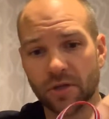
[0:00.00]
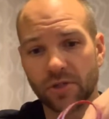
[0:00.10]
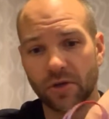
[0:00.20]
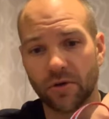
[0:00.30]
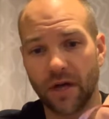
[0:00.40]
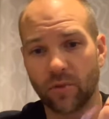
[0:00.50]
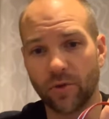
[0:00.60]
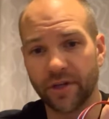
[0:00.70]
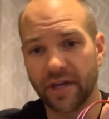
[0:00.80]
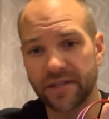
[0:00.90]
So a
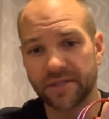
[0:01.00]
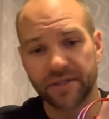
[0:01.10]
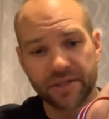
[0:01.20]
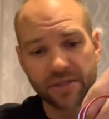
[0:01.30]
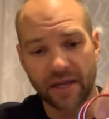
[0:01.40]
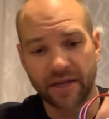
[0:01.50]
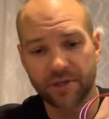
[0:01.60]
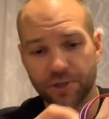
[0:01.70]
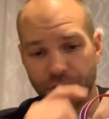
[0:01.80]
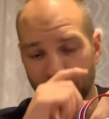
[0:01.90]
really nicely
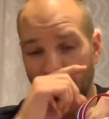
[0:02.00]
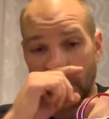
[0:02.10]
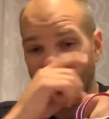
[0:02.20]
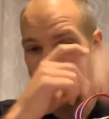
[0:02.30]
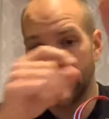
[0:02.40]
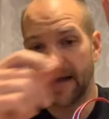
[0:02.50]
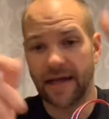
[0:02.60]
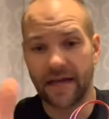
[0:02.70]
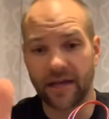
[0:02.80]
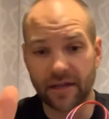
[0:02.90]
designed shoe.
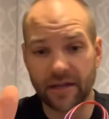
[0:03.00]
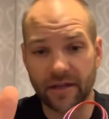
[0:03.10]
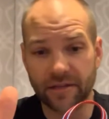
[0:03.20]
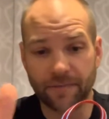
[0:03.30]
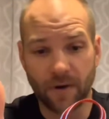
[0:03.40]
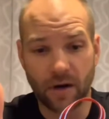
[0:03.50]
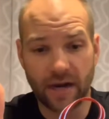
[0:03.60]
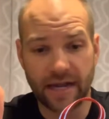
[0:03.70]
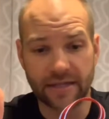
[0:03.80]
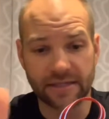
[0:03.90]
As far
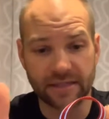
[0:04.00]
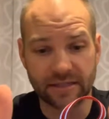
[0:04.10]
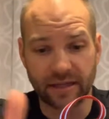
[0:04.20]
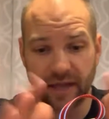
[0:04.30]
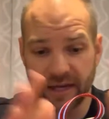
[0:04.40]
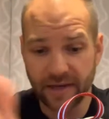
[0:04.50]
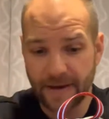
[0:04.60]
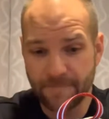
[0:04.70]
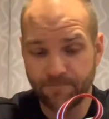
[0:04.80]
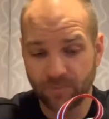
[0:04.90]
as things I like,
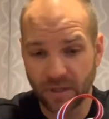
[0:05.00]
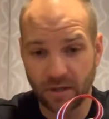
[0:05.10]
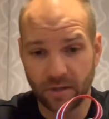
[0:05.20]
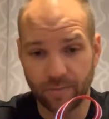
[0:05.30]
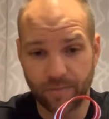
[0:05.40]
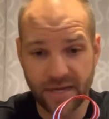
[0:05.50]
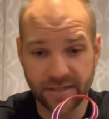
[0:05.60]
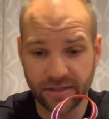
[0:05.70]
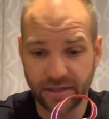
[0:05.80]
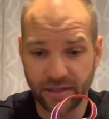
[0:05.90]
again, I
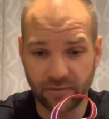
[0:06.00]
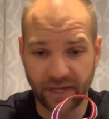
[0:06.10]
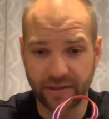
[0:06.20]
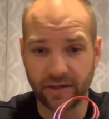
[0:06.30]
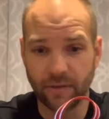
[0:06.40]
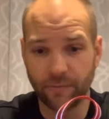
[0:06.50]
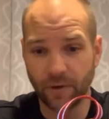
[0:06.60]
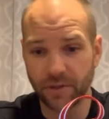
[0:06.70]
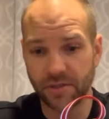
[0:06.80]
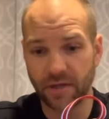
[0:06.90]
basically like the
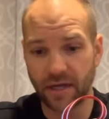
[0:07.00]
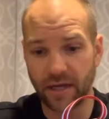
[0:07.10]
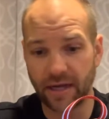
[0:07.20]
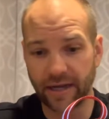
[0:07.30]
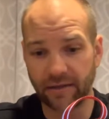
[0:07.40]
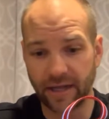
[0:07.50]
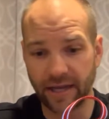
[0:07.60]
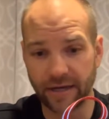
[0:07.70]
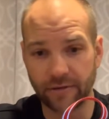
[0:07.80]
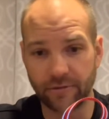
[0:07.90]
comfort. I
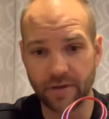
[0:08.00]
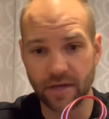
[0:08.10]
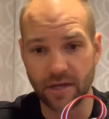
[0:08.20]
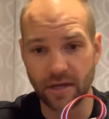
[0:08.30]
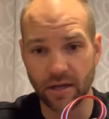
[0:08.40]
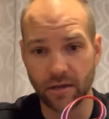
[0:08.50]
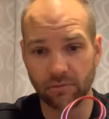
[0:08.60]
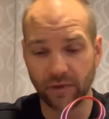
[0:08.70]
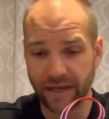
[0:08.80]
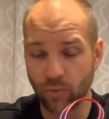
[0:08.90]
like the
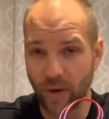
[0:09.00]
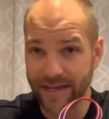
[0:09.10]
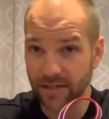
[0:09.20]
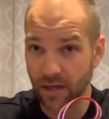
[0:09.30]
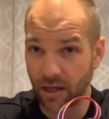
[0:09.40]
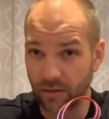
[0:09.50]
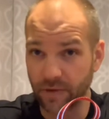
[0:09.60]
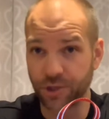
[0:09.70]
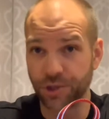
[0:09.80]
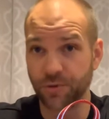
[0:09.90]
lightweight of a
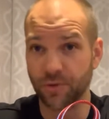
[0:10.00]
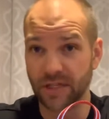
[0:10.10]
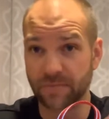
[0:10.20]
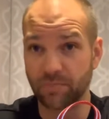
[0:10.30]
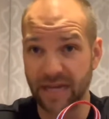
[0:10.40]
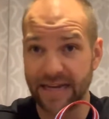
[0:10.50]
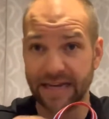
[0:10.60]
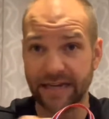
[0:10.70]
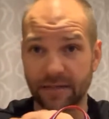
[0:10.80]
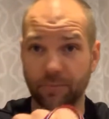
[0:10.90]
shoe this big.
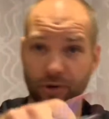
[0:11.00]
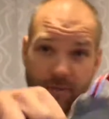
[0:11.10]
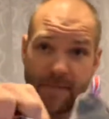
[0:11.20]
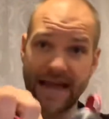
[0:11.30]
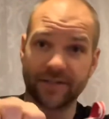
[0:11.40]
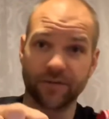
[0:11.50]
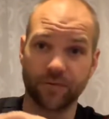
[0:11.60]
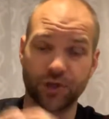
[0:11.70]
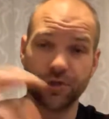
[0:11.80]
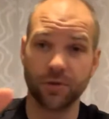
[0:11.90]
It is a pretty massive
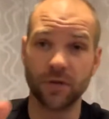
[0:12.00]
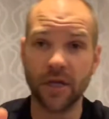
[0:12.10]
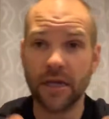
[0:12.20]
shoe.